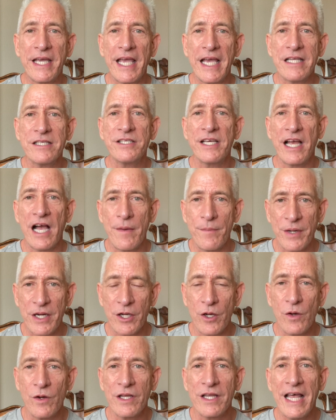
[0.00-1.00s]
again, saying, I'm going
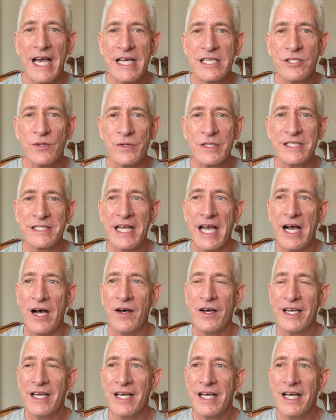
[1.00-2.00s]
to go to Lazarus now.